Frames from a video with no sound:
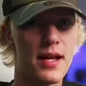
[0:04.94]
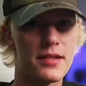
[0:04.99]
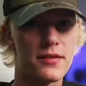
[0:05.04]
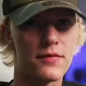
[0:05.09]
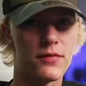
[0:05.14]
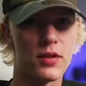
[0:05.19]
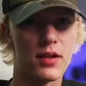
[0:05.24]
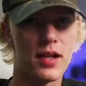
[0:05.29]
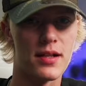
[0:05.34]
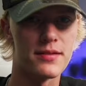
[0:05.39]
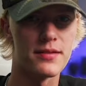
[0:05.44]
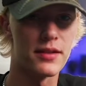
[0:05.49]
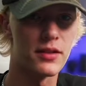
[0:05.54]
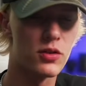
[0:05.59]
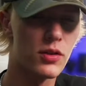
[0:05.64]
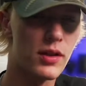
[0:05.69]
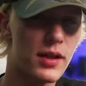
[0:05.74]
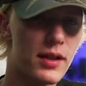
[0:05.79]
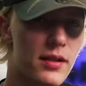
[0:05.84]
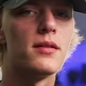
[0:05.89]
for content
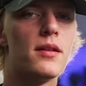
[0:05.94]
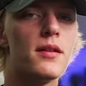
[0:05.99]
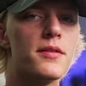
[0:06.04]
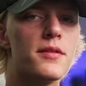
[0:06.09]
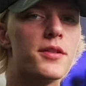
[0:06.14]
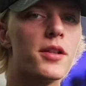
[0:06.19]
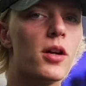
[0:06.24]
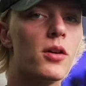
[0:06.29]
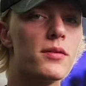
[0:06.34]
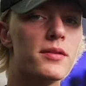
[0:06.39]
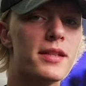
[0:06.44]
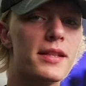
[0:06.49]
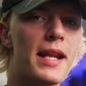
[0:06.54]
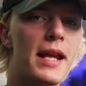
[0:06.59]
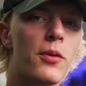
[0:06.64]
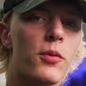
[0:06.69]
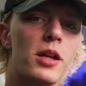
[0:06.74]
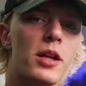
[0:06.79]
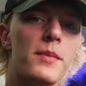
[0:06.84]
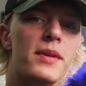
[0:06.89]
creators. So
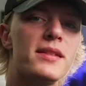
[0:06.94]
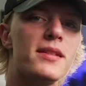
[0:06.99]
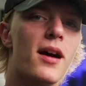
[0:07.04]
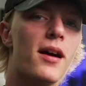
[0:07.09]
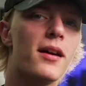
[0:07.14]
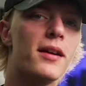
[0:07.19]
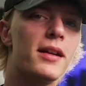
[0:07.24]
today we're gonna be talking